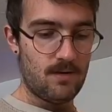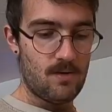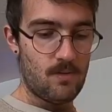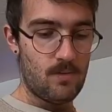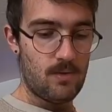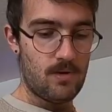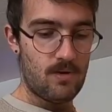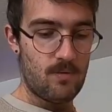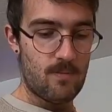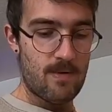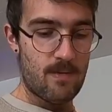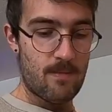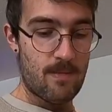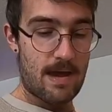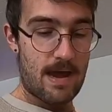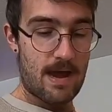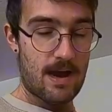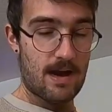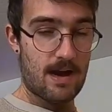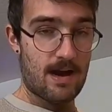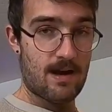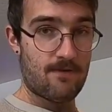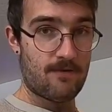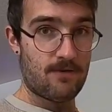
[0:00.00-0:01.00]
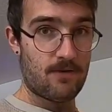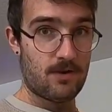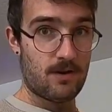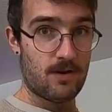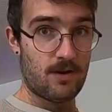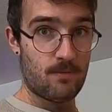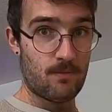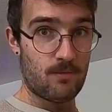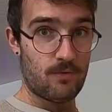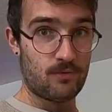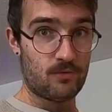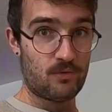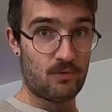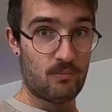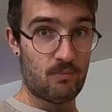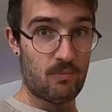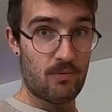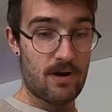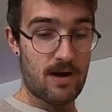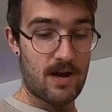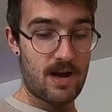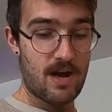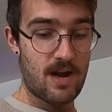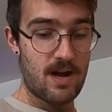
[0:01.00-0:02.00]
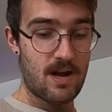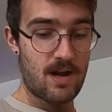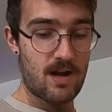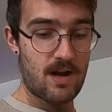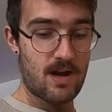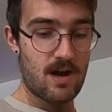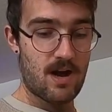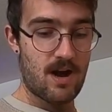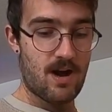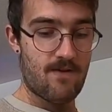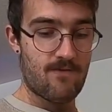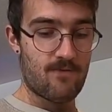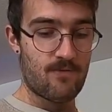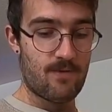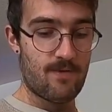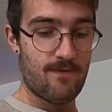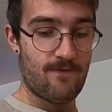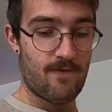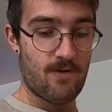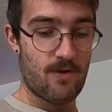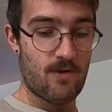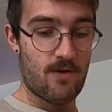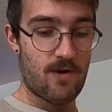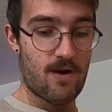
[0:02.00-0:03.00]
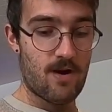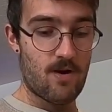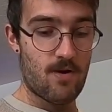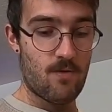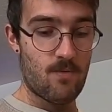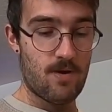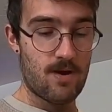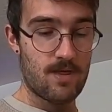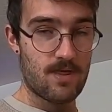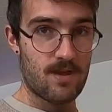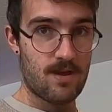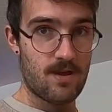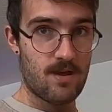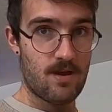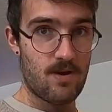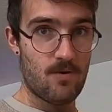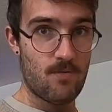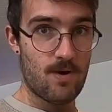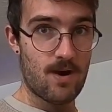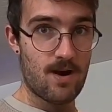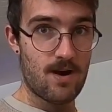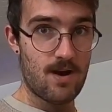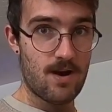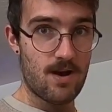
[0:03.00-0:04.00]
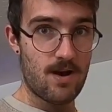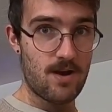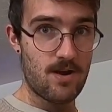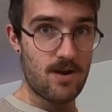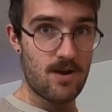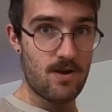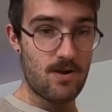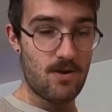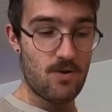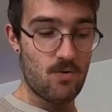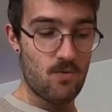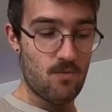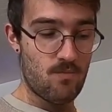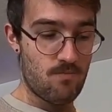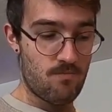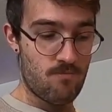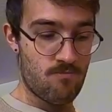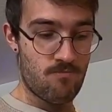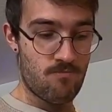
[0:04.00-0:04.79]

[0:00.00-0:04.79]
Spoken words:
We'll be back after a commercial break, after we figure out what the hell we're gonna do.